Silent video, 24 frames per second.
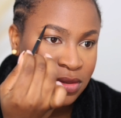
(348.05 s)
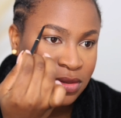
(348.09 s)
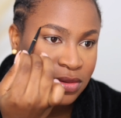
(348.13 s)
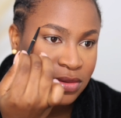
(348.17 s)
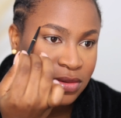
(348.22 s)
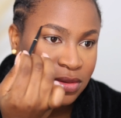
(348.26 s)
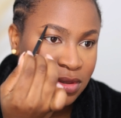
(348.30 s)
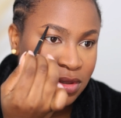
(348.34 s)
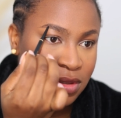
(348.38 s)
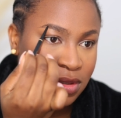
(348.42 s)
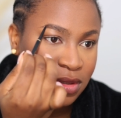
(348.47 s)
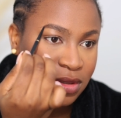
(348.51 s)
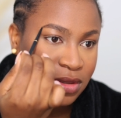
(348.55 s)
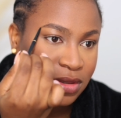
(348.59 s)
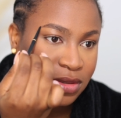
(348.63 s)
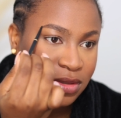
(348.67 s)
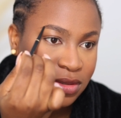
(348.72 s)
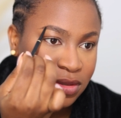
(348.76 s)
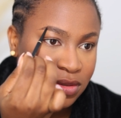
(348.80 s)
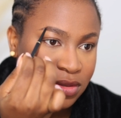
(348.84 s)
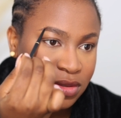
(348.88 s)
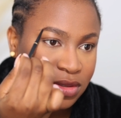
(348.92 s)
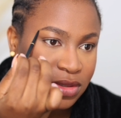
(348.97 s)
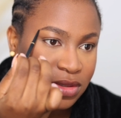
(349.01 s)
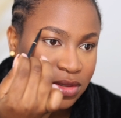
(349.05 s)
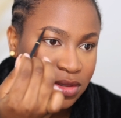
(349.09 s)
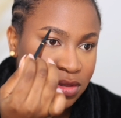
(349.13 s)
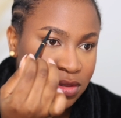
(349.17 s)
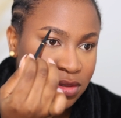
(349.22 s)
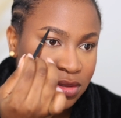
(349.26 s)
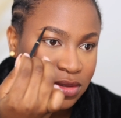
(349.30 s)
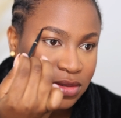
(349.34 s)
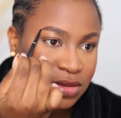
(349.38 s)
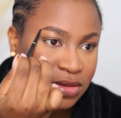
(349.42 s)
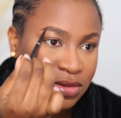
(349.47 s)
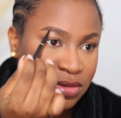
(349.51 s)
Okay, so
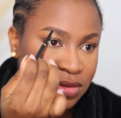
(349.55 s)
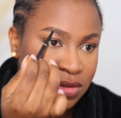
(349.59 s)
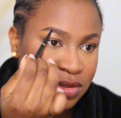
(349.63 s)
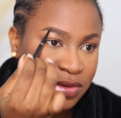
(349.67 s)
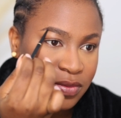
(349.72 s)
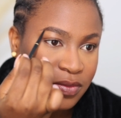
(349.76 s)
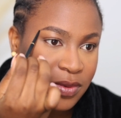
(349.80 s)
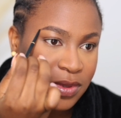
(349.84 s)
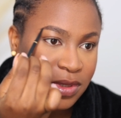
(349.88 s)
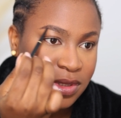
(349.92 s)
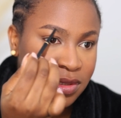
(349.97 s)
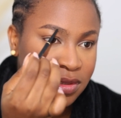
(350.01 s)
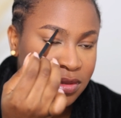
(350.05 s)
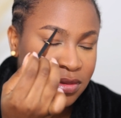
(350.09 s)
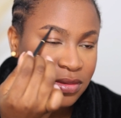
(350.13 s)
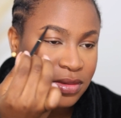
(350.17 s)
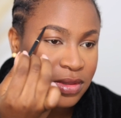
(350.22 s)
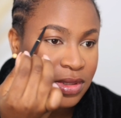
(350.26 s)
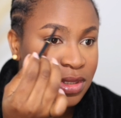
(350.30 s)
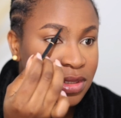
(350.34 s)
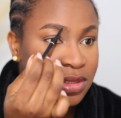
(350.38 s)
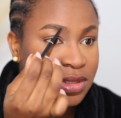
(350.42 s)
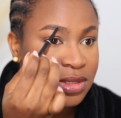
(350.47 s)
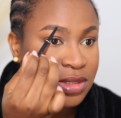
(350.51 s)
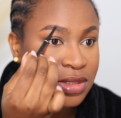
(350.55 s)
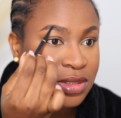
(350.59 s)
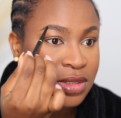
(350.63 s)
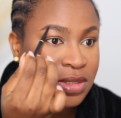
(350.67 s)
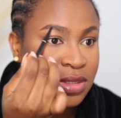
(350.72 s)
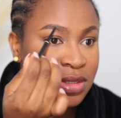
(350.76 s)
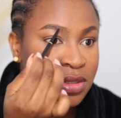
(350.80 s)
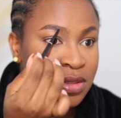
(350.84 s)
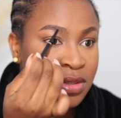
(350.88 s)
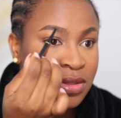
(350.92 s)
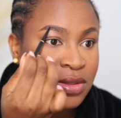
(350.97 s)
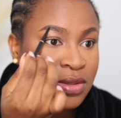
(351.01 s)
just use a pencil that
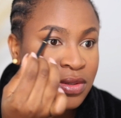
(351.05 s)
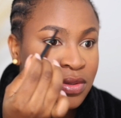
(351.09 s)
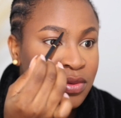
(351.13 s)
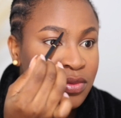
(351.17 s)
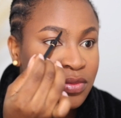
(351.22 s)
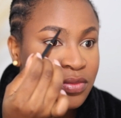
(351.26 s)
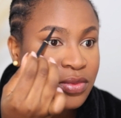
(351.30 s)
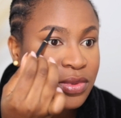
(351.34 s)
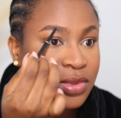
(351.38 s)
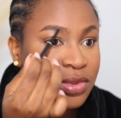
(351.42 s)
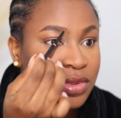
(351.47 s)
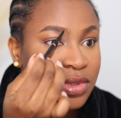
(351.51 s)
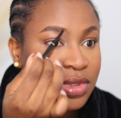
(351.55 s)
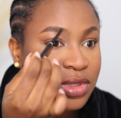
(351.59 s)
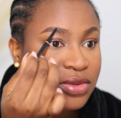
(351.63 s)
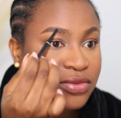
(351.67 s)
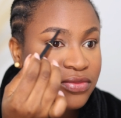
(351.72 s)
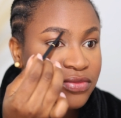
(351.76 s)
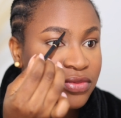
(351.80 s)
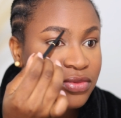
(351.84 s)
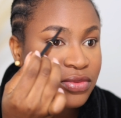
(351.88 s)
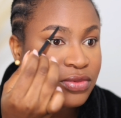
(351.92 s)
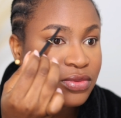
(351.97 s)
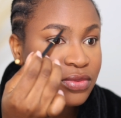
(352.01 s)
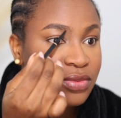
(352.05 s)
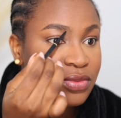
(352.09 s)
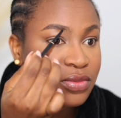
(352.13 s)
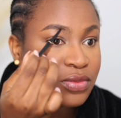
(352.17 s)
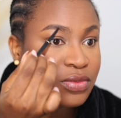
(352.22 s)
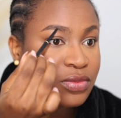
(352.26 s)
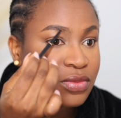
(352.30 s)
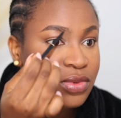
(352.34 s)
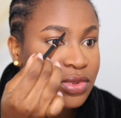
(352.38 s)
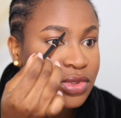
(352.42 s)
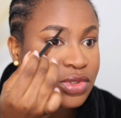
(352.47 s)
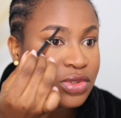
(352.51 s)
will give you
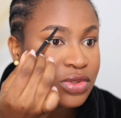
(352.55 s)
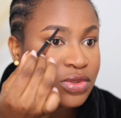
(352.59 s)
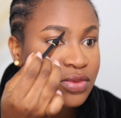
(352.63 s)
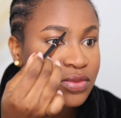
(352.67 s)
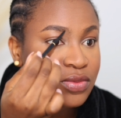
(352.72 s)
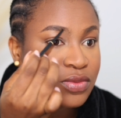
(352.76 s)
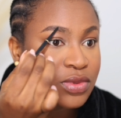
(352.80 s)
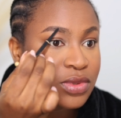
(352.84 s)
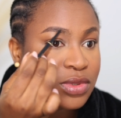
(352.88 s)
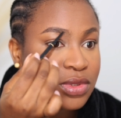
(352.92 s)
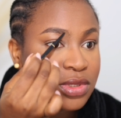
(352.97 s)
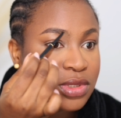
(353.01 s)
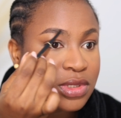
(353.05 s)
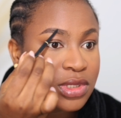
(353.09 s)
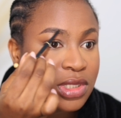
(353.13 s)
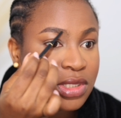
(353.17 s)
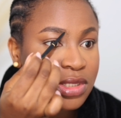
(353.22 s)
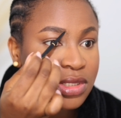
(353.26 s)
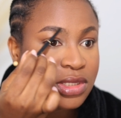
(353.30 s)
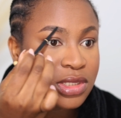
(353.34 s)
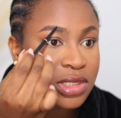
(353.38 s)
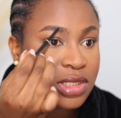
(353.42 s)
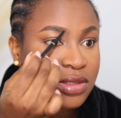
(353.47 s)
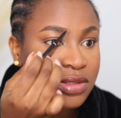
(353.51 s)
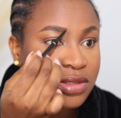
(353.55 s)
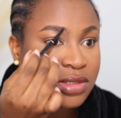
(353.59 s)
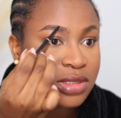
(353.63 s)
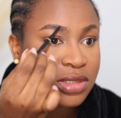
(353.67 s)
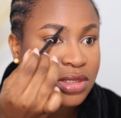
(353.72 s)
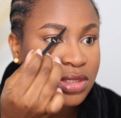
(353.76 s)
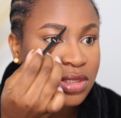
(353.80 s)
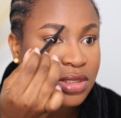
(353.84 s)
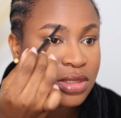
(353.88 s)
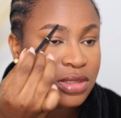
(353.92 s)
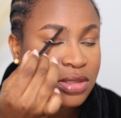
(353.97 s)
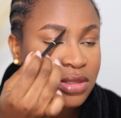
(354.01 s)
what you want, and
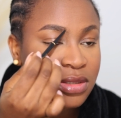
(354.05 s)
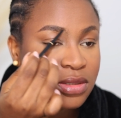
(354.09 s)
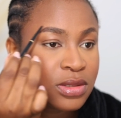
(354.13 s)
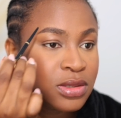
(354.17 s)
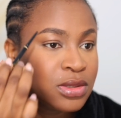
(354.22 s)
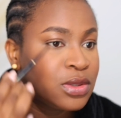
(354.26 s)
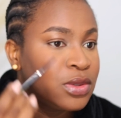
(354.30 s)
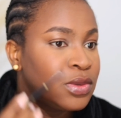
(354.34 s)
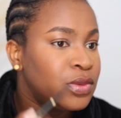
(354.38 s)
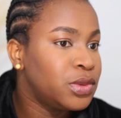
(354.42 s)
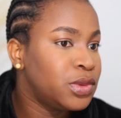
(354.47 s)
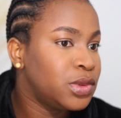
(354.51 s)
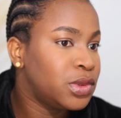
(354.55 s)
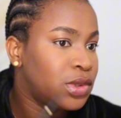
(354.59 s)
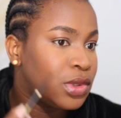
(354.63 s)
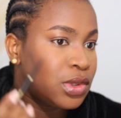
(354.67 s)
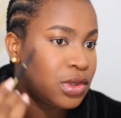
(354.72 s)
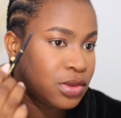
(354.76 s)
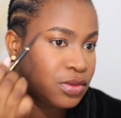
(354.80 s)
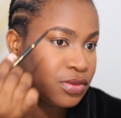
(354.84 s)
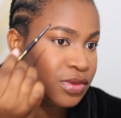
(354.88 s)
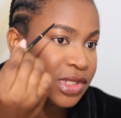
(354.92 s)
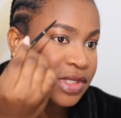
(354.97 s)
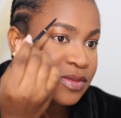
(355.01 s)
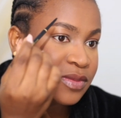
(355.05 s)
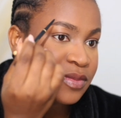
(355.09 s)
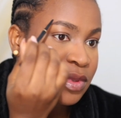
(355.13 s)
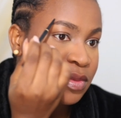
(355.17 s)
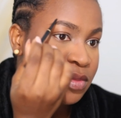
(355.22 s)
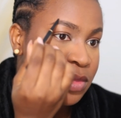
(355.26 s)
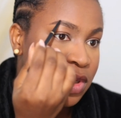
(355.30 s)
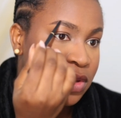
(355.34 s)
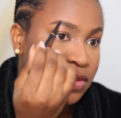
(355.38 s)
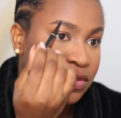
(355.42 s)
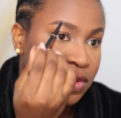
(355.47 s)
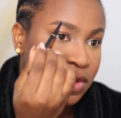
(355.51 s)
Chelsea will always be
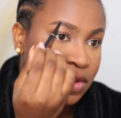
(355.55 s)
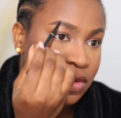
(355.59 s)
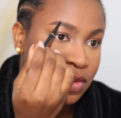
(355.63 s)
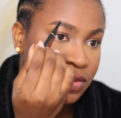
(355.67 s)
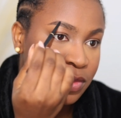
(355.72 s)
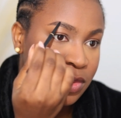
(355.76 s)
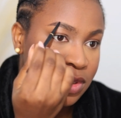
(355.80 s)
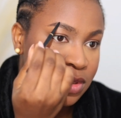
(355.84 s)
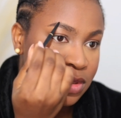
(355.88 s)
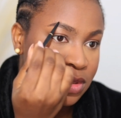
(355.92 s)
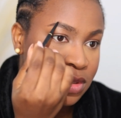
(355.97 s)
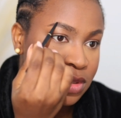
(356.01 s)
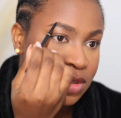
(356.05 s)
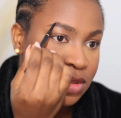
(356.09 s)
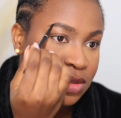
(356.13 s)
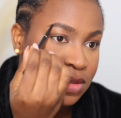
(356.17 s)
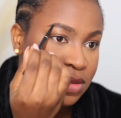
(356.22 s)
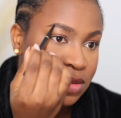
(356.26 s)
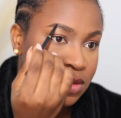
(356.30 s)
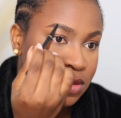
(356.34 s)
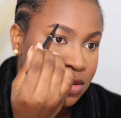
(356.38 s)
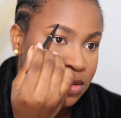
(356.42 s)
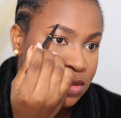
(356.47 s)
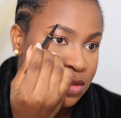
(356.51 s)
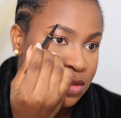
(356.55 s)
my recommendation.